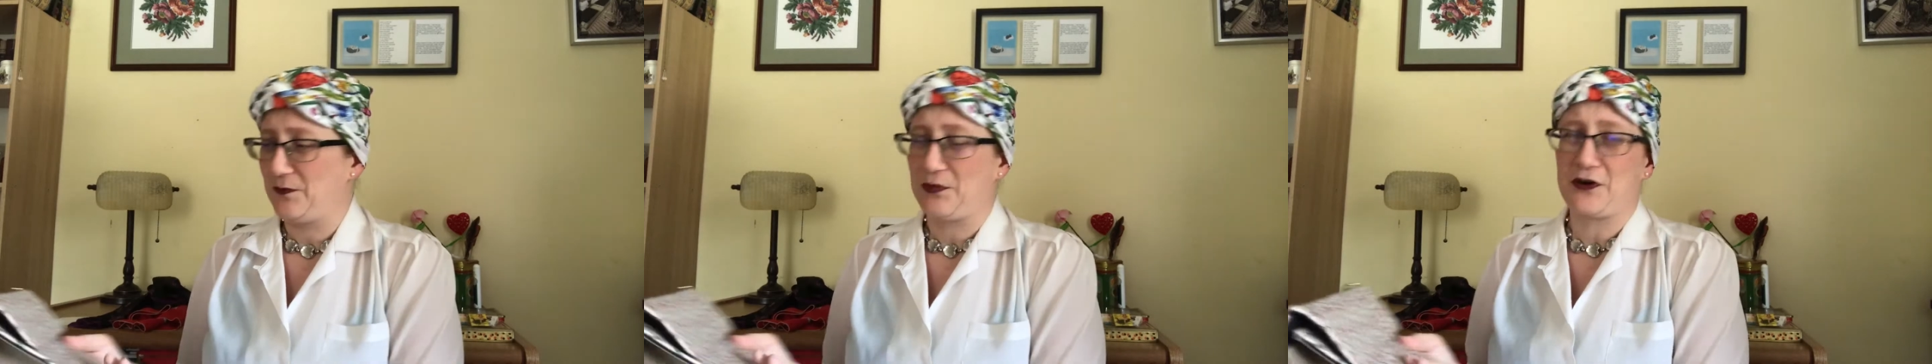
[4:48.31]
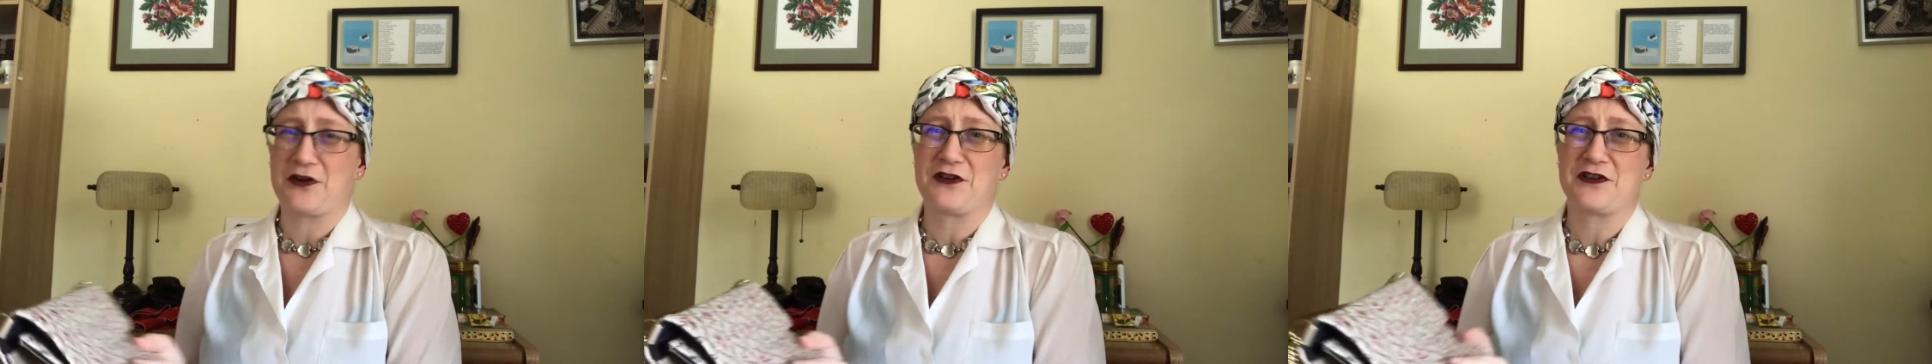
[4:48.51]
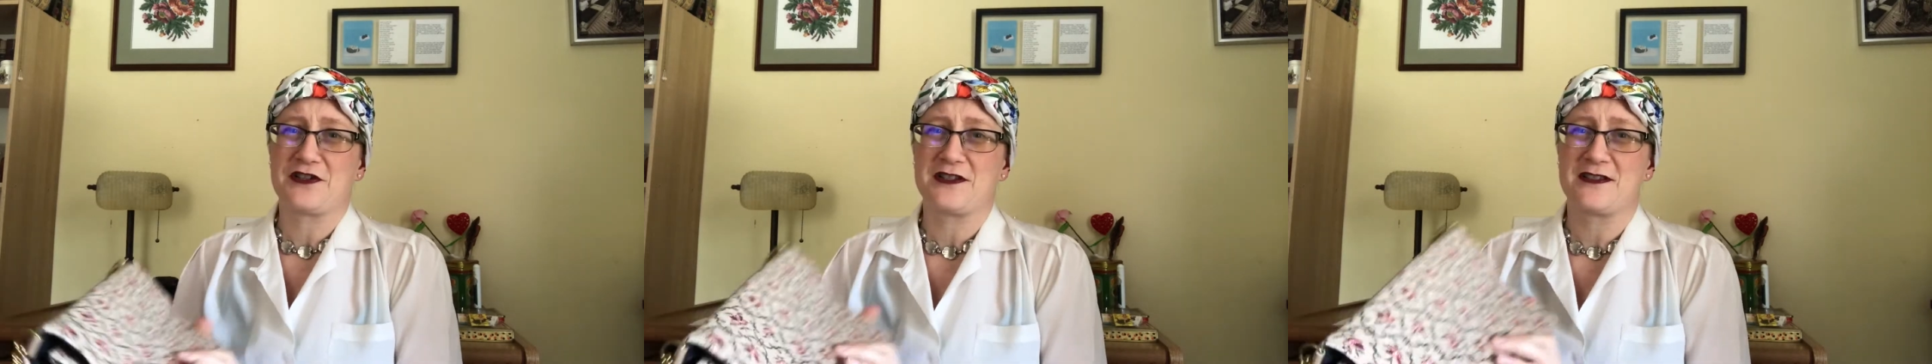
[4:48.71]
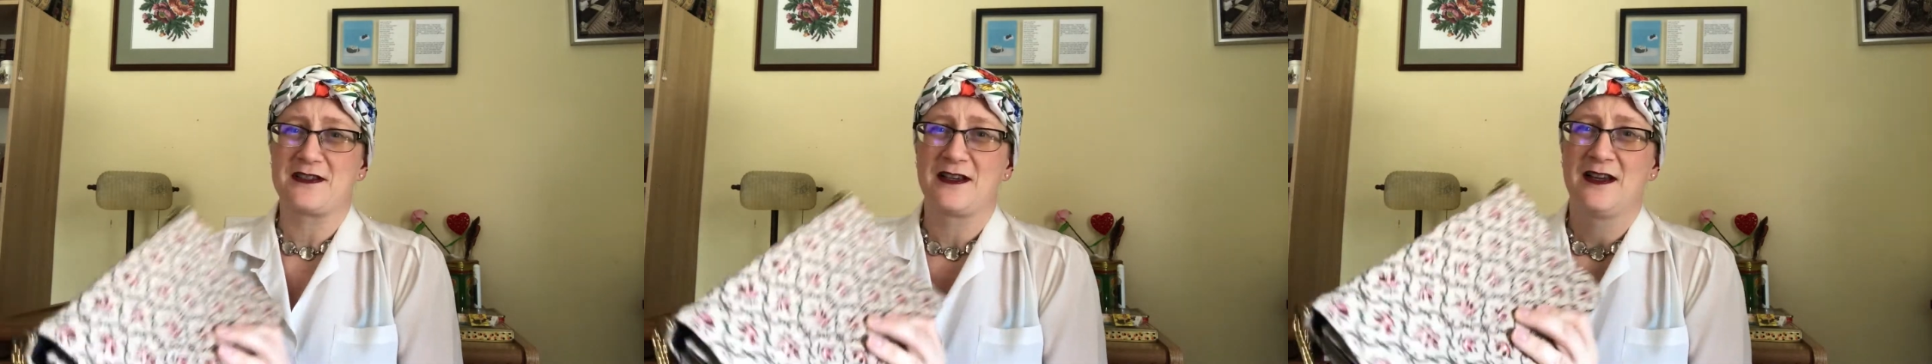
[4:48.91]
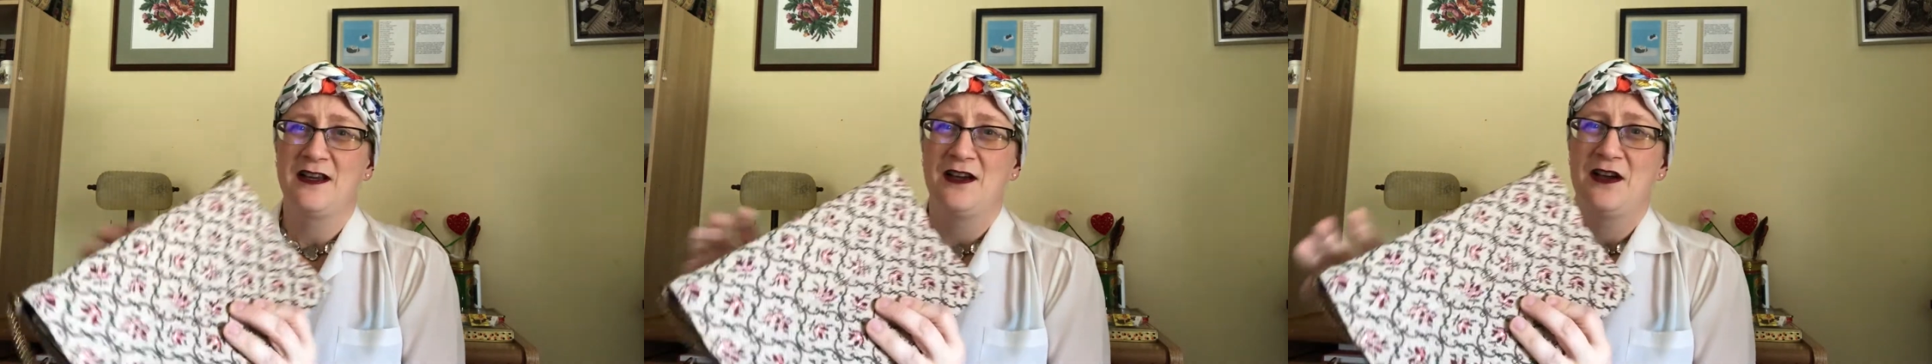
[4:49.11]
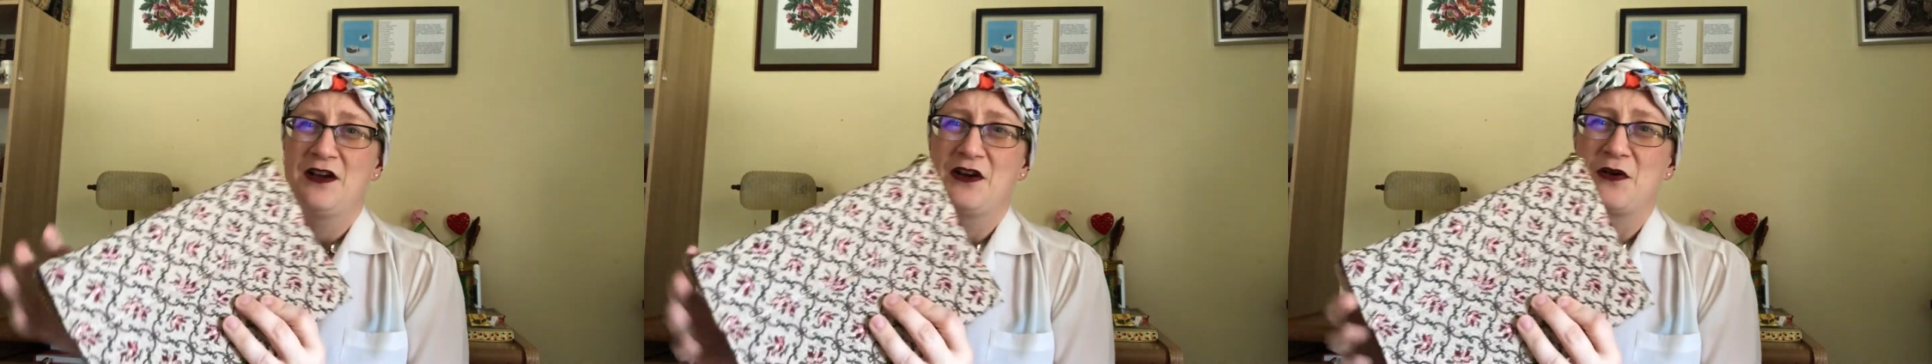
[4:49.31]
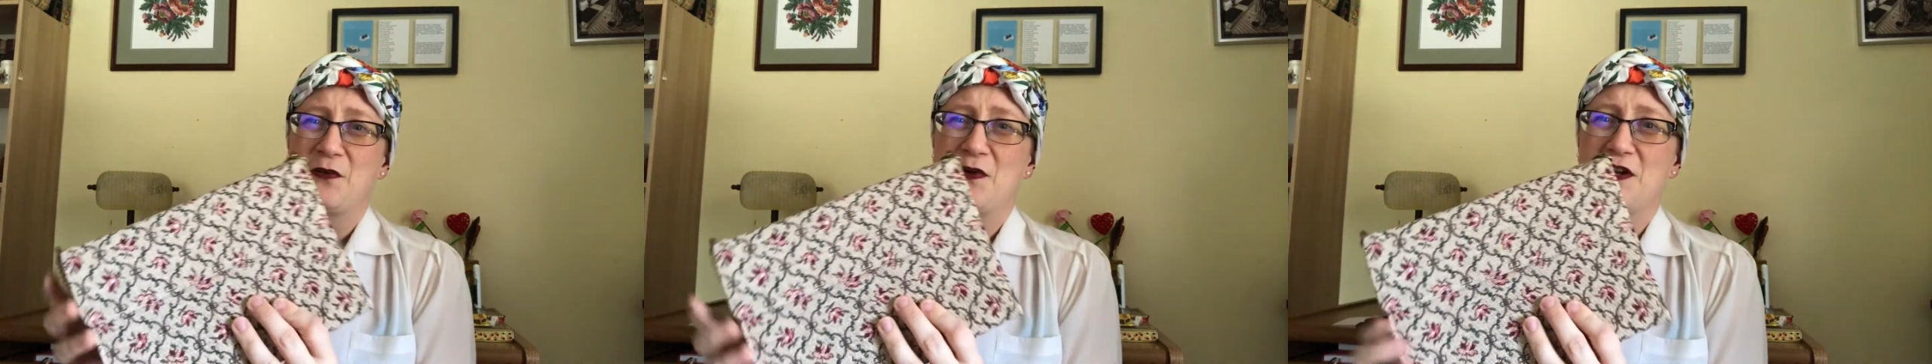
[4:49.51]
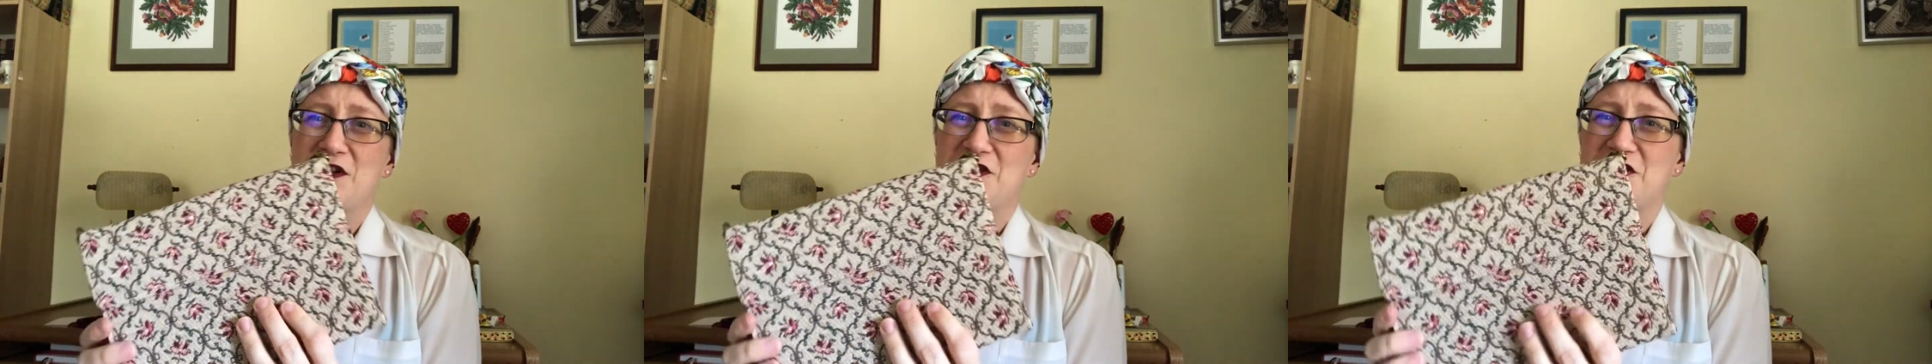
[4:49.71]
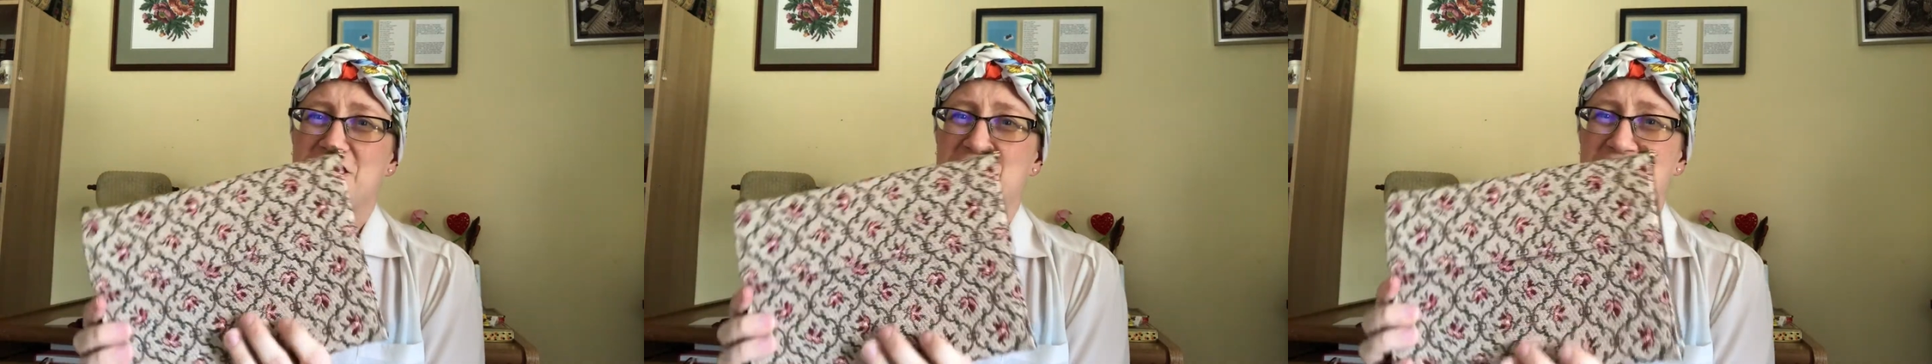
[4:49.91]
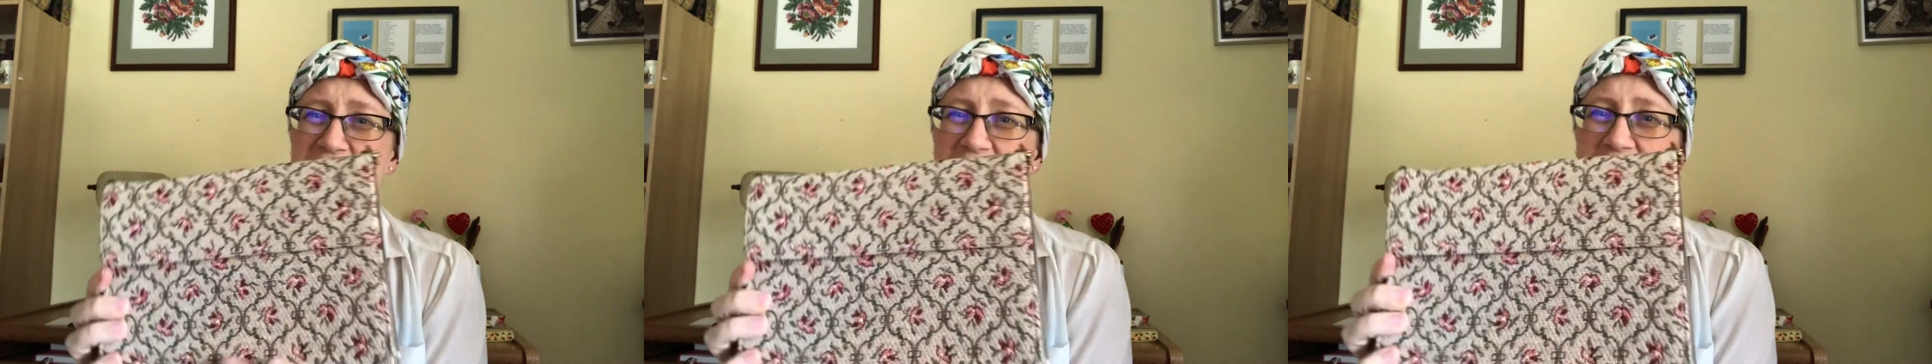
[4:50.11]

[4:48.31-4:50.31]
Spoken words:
purse, which